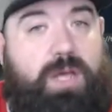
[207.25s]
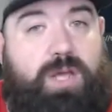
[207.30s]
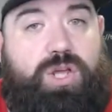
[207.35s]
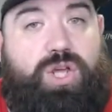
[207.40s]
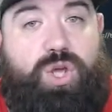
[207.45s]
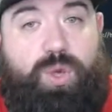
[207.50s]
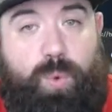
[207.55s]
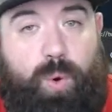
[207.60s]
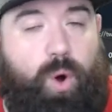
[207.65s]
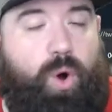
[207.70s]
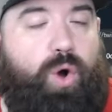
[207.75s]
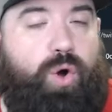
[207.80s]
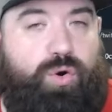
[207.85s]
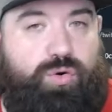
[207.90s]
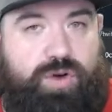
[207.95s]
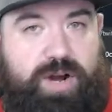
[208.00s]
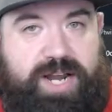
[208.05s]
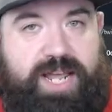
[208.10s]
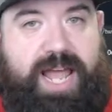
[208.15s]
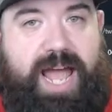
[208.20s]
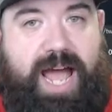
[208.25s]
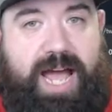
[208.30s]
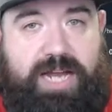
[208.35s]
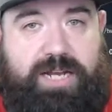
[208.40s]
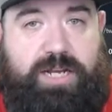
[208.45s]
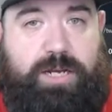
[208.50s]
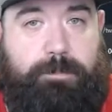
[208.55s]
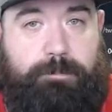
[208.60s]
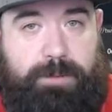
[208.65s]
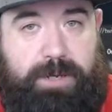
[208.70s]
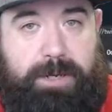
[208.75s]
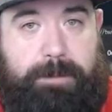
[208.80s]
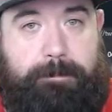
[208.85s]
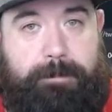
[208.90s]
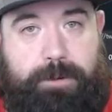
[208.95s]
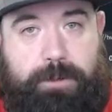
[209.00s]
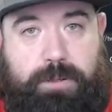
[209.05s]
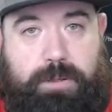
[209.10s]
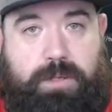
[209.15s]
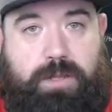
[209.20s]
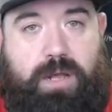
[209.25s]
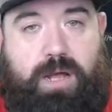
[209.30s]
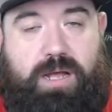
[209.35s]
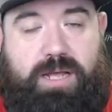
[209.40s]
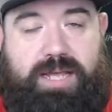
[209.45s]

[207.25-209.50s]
you already had the people